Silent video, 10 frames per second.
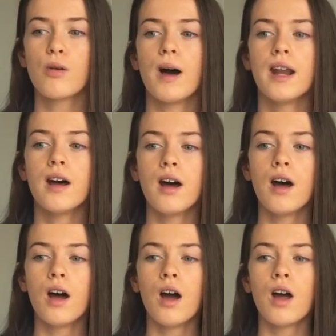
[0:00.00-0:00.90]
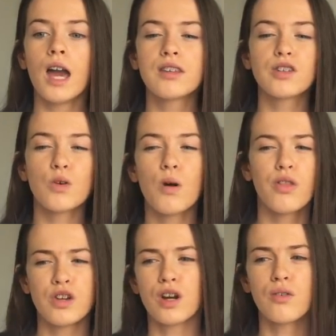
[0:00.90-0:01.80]
comment, it's so
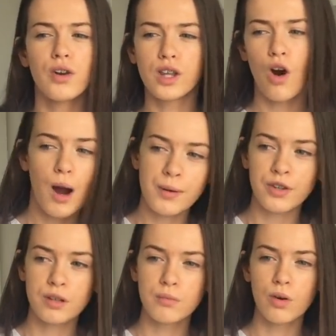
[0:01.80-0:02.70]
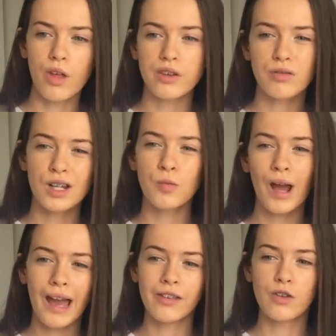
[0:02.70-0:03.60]
weird that you don't fill in your eyebrows anymore, that's really
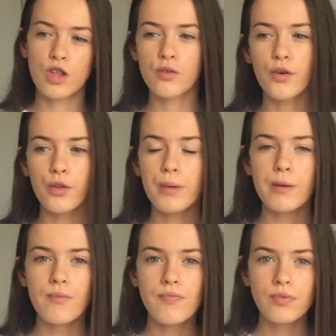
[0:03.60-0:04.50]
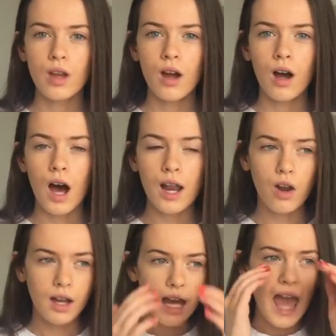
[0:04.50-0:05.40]
weird, you should fill them in.
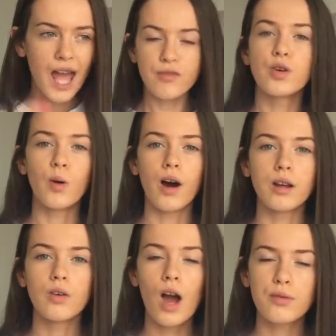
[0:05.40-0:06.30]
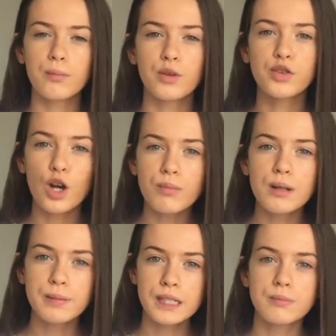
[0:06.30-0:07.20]
And like everyone, not everyone, but so
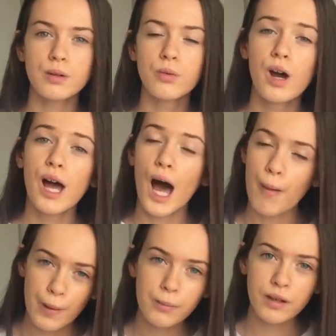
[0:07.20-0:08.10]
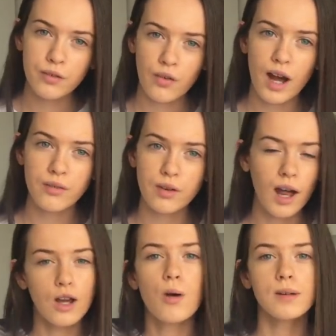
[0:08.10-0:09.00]
many people are blooming
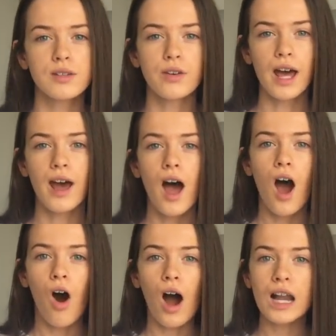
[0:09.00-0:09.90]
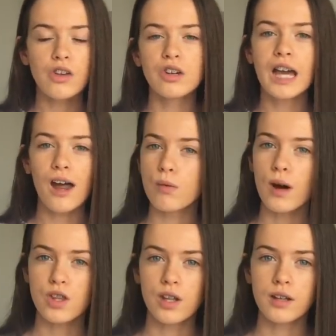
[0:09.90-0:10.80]
commented on it. I literally cannot
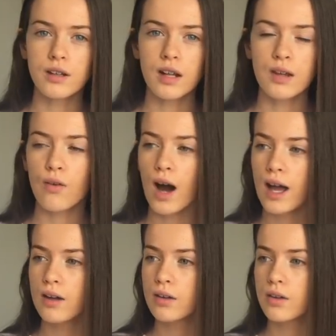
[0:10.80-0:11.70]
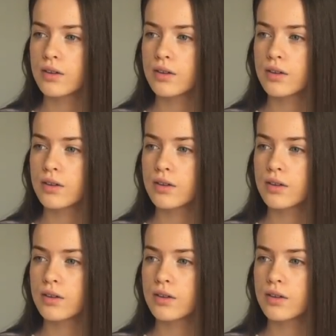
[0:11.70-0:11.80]
imagine I